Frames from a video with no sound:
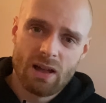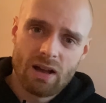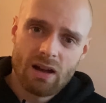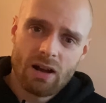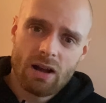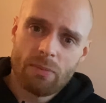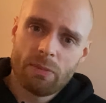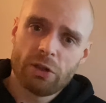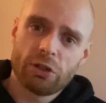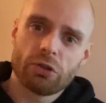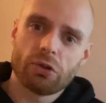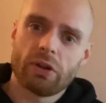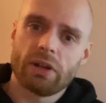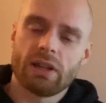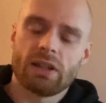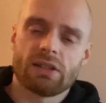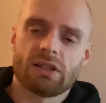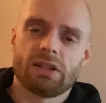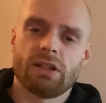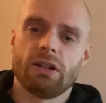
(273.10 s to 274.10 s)
enjoying
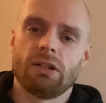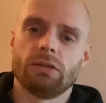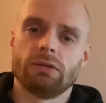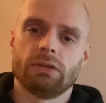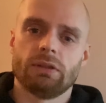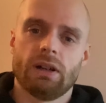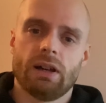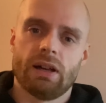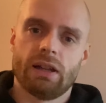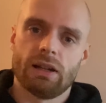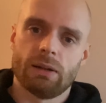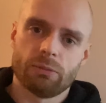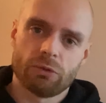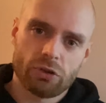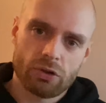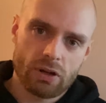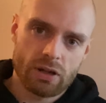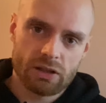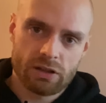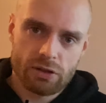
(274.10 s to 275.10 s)
it still, and I'm
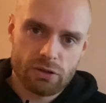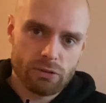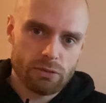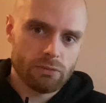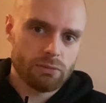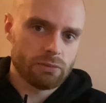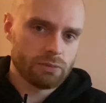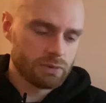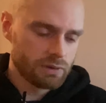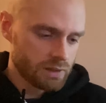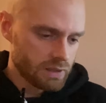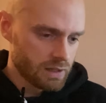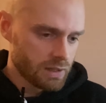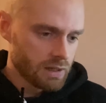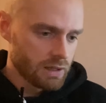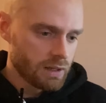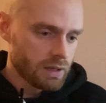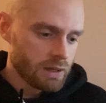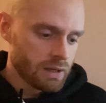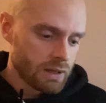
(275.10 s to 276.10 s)
trying to
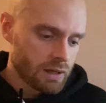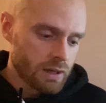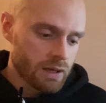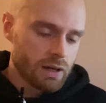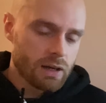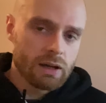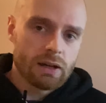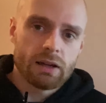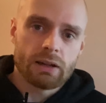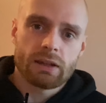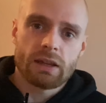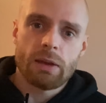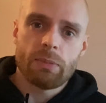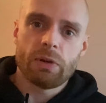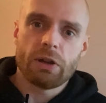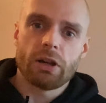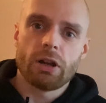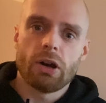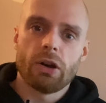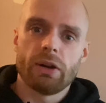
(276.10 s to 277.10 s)
keep
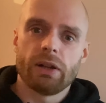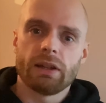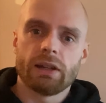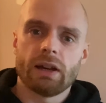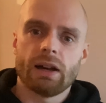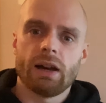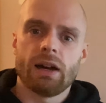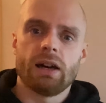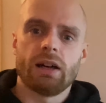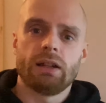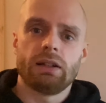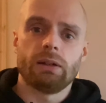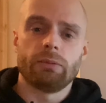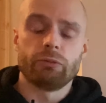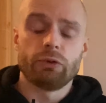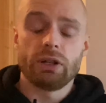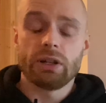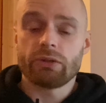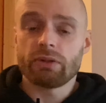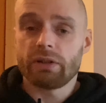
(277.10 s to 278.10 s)
it going, and I'm
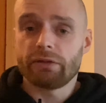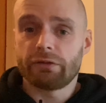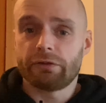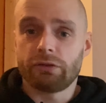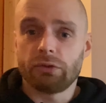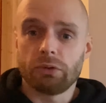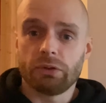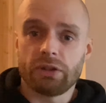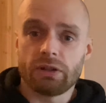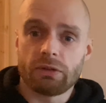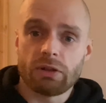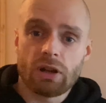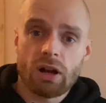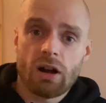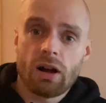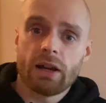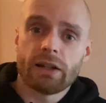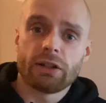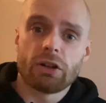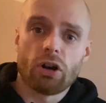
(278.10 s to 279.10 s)
really grateful for the
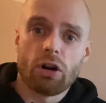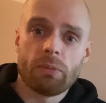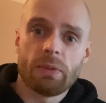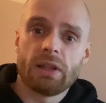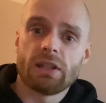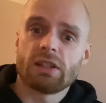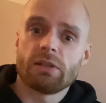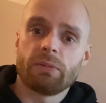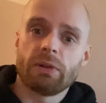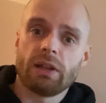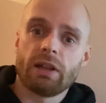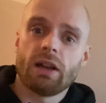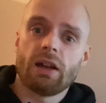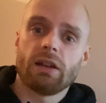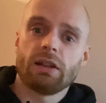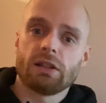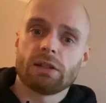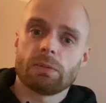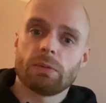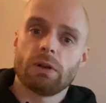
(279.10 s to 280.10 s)
kind comments I've been
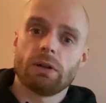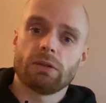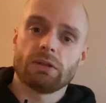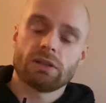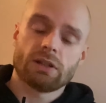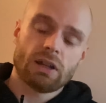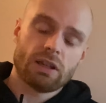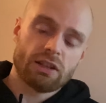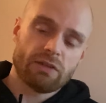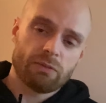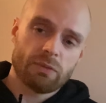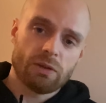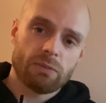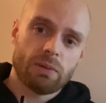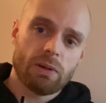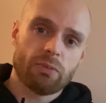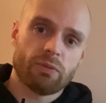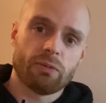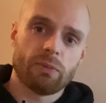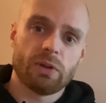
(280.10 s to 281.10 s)
getting as well, saying that
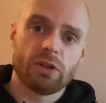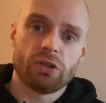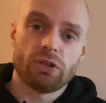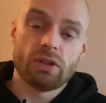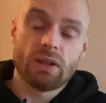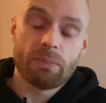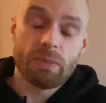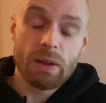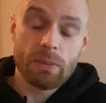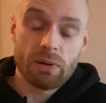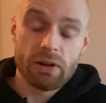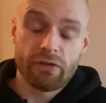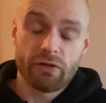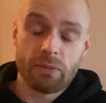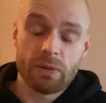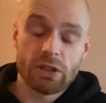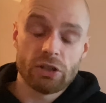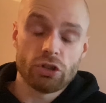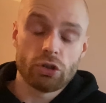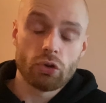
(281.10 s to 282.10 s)
people have
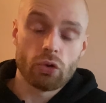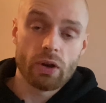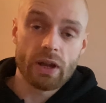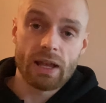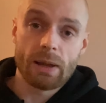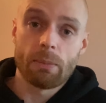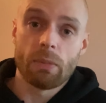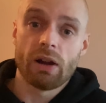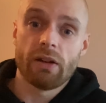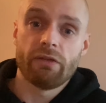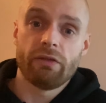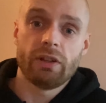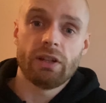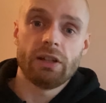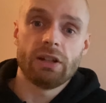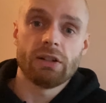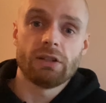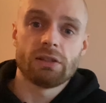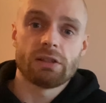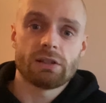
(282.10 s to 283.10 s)
been enjoying my
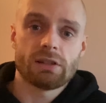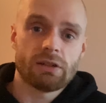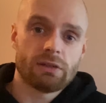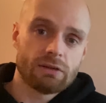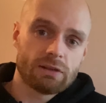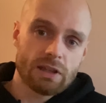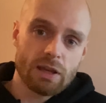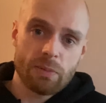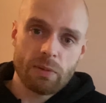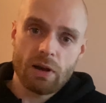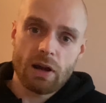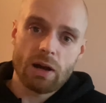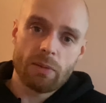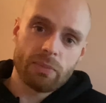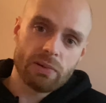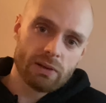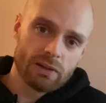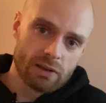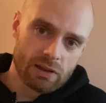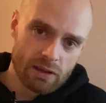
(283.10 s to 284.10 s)
videos, so keep it
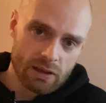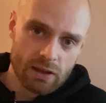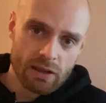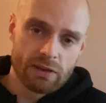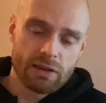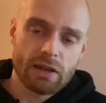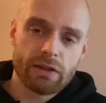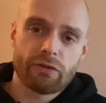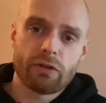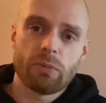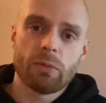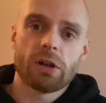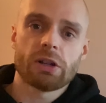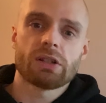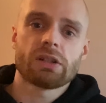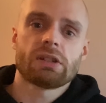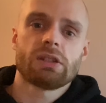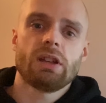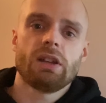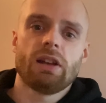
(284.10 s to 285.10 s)
up. Thank you very much.
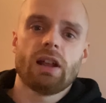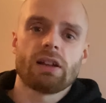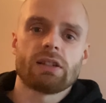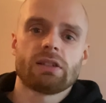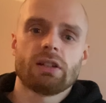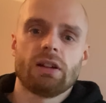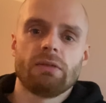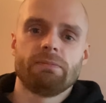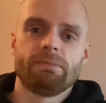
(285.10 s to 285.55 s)
See you next time.